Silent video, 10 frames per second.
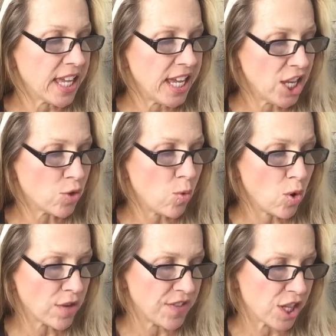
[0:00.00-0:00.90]
Key to
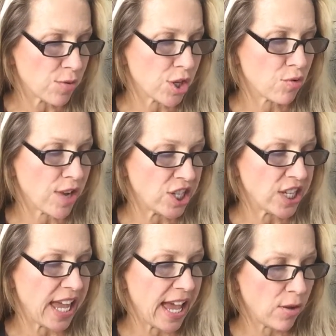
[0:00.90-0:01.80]
all of this was
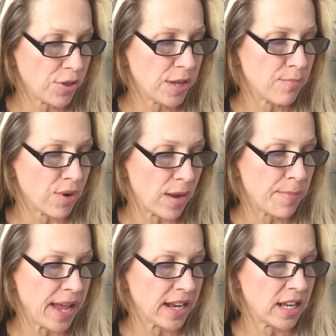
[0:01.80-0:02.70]
creating a healthy
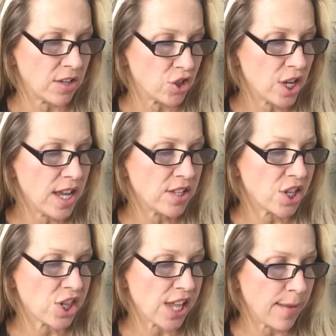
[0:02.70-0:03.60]
brown bag lunch
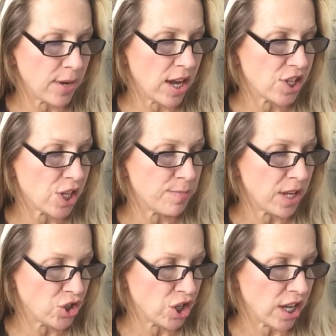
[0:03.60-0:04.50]
to stabilise his
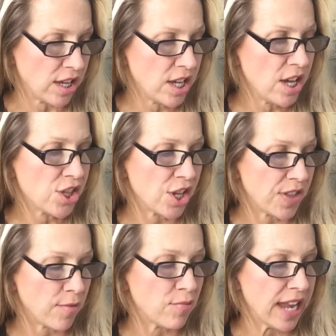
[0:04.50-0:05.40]
blood sugar so
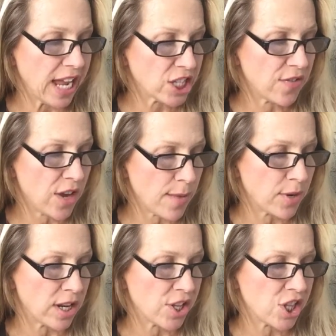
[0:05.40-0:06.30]
that reactive
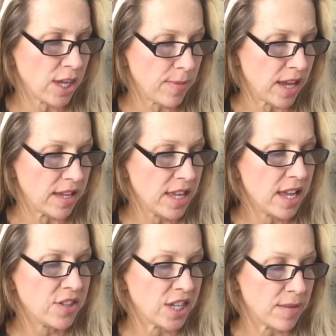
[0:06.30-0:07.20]
hypoglycemia
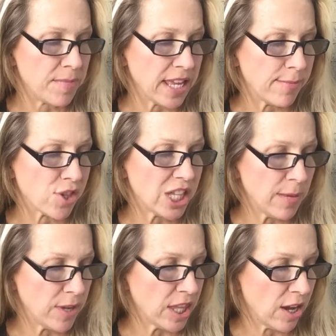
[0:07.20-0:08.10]
didn't make him
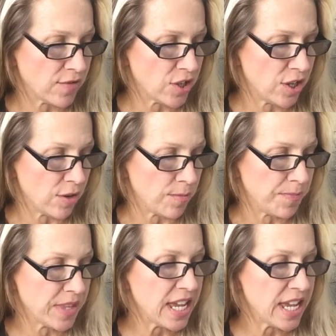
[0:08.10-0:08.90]
sleepy in the afternoon.